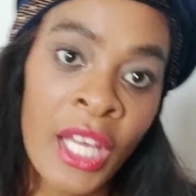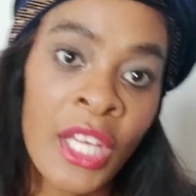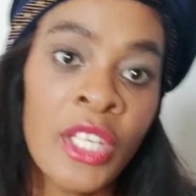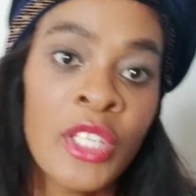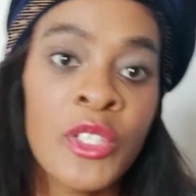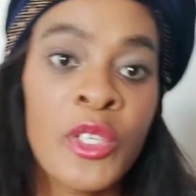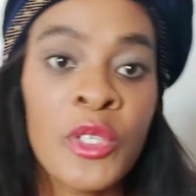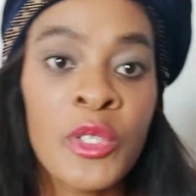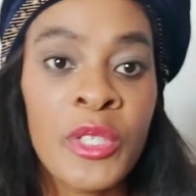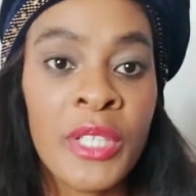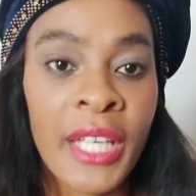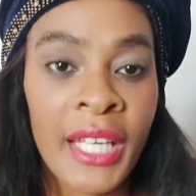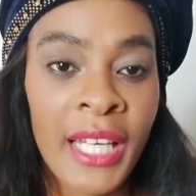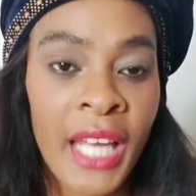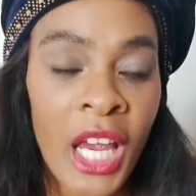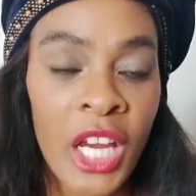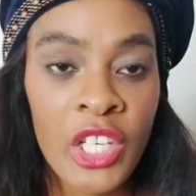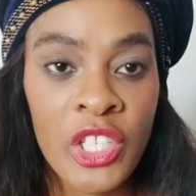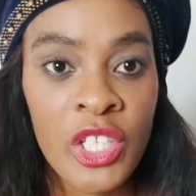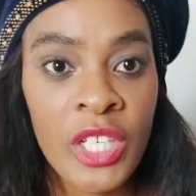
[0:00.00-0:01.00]
So you can
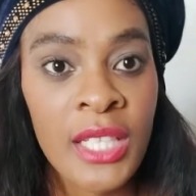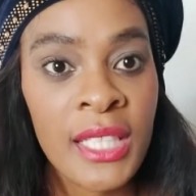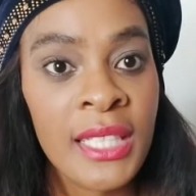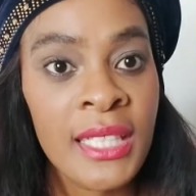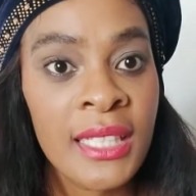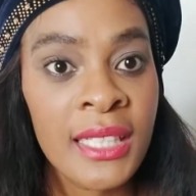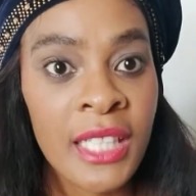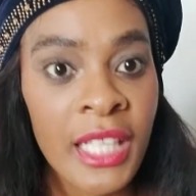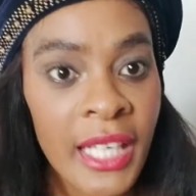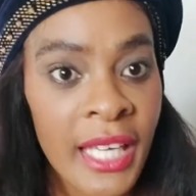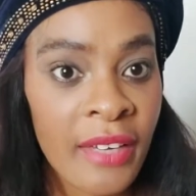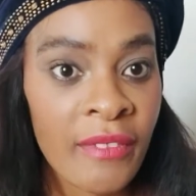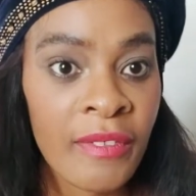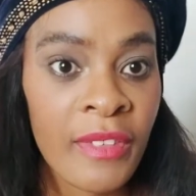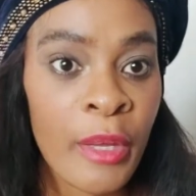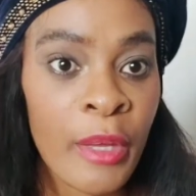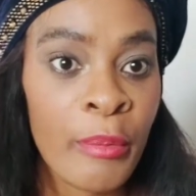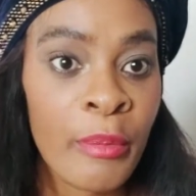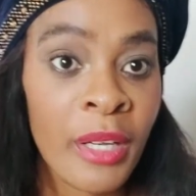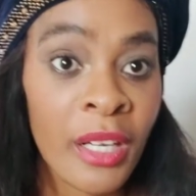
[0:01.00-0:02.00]
actually give
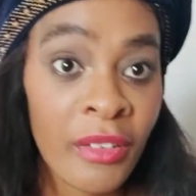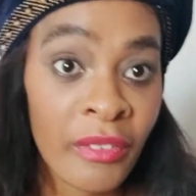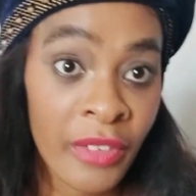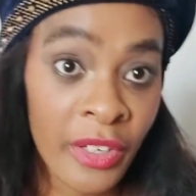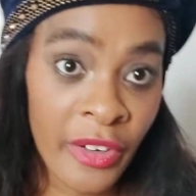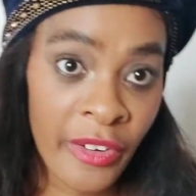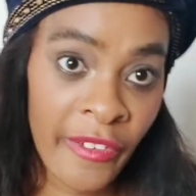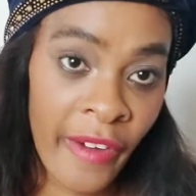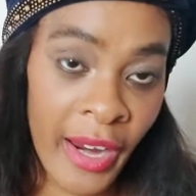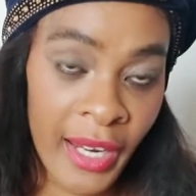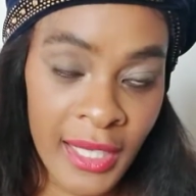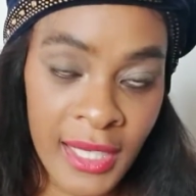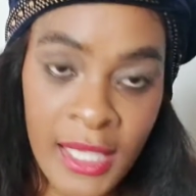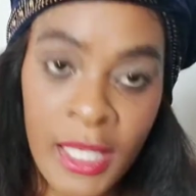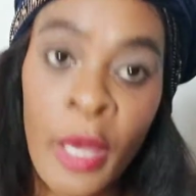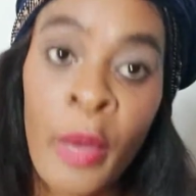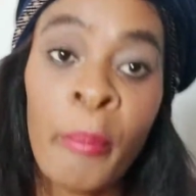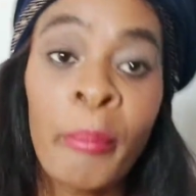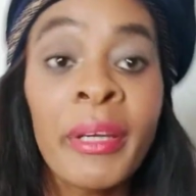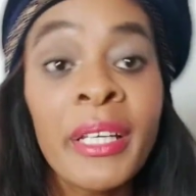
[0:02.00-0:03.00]
them living rights.
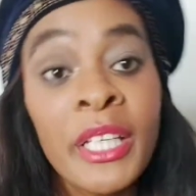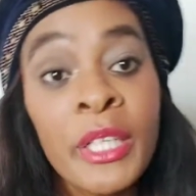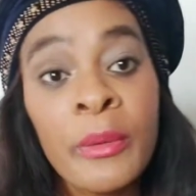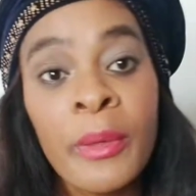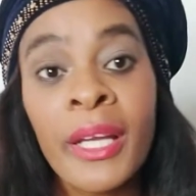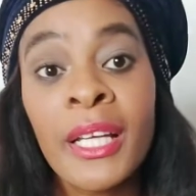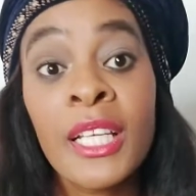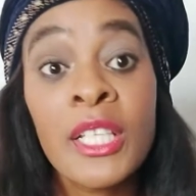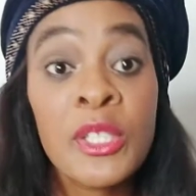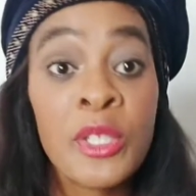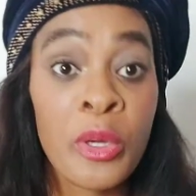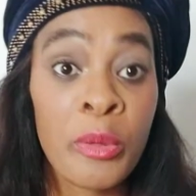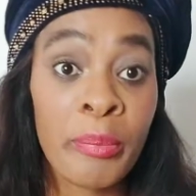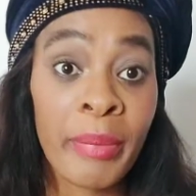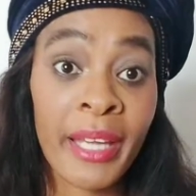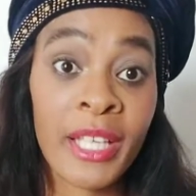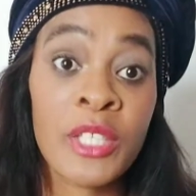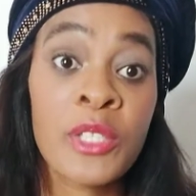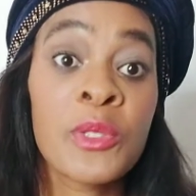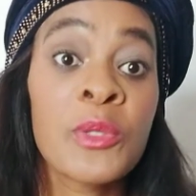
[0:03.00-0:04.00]
But anyway, let's go
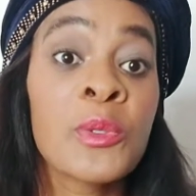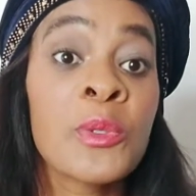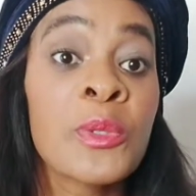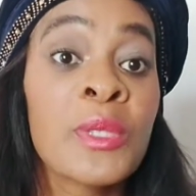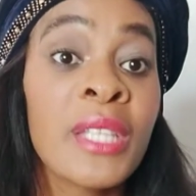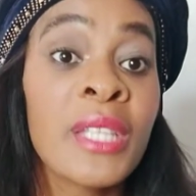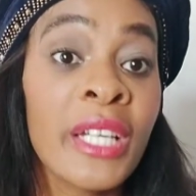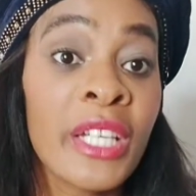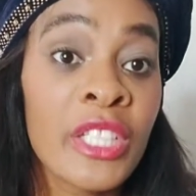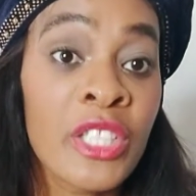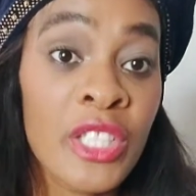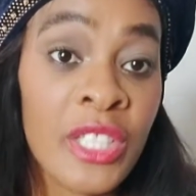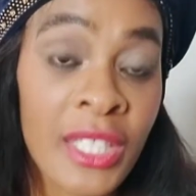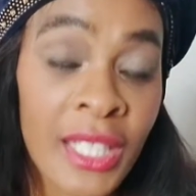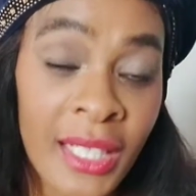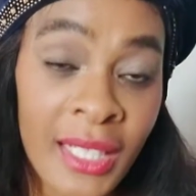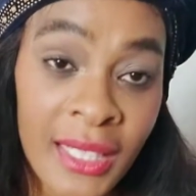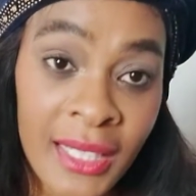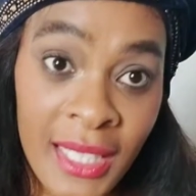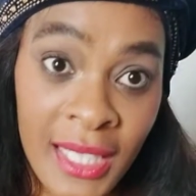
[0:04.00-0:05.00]
back to the
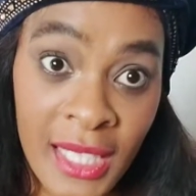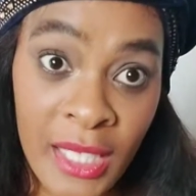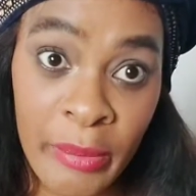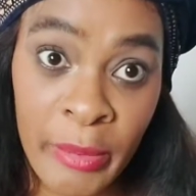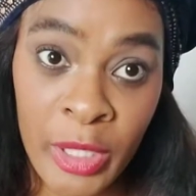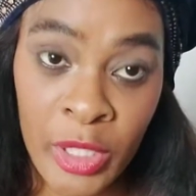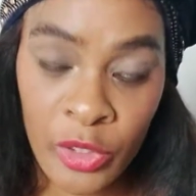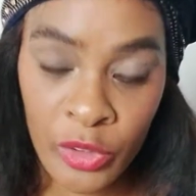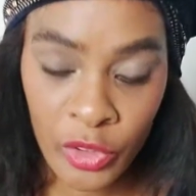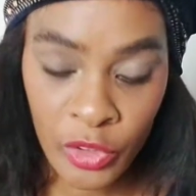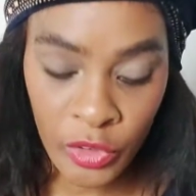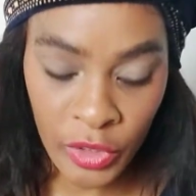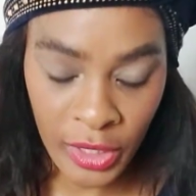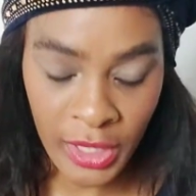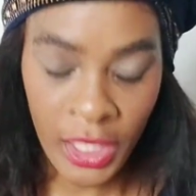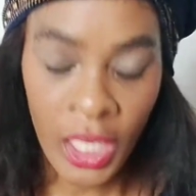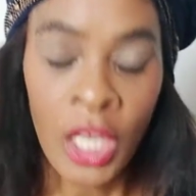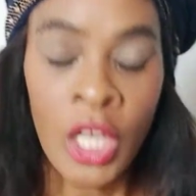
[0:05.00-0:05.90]
testamentary trust.